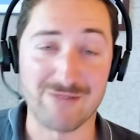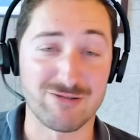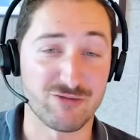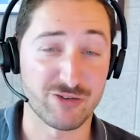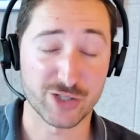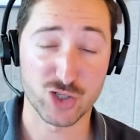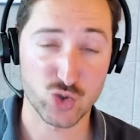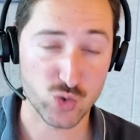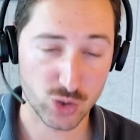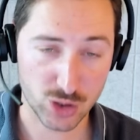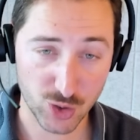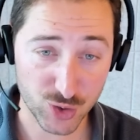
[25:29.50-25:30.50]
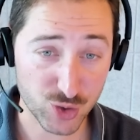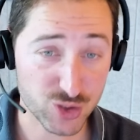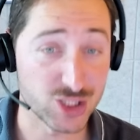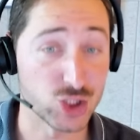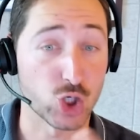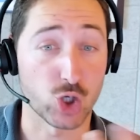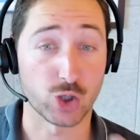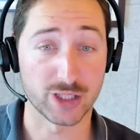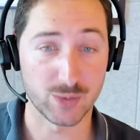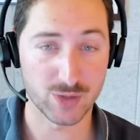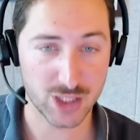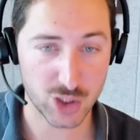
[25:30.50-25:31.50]
different control owners
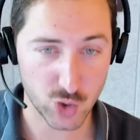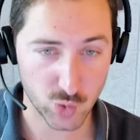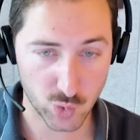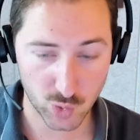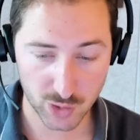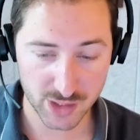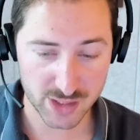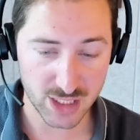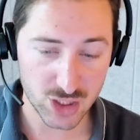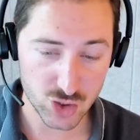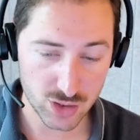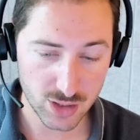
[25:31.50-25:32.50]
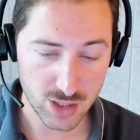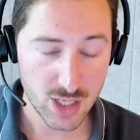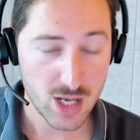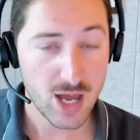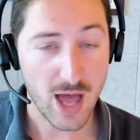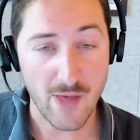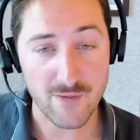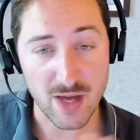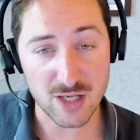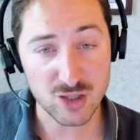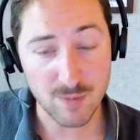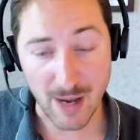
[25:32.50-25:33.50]
internally within your organization, and
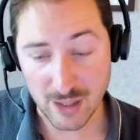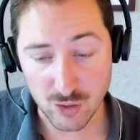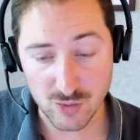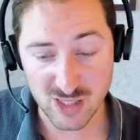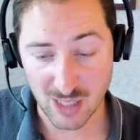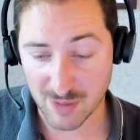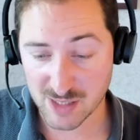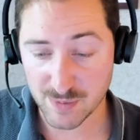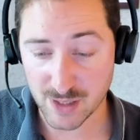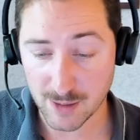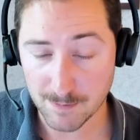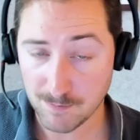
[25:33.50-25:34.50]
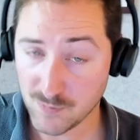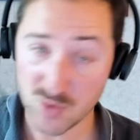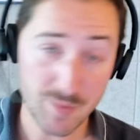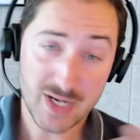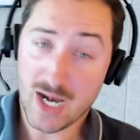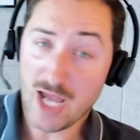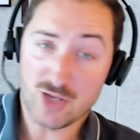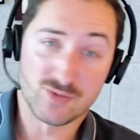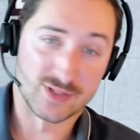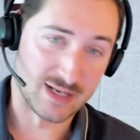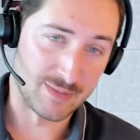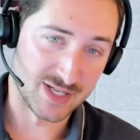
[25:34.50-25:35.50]
then you might use an MSP. You may not
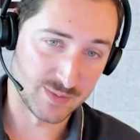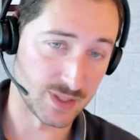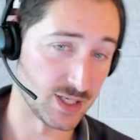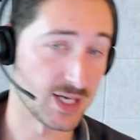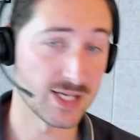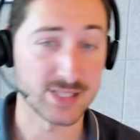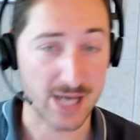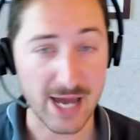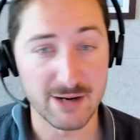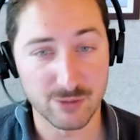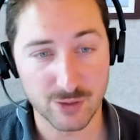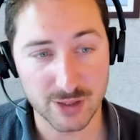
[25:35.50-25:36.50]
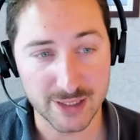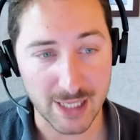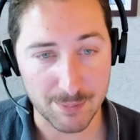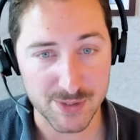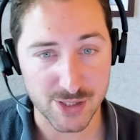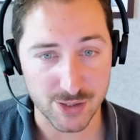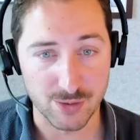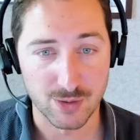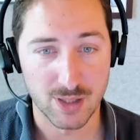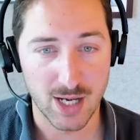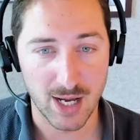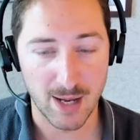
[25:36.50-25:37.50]
use an MSP. It's kind of really up to you.
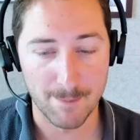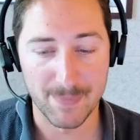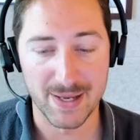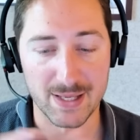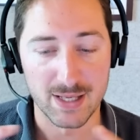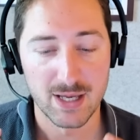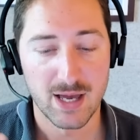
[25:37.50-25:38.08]
But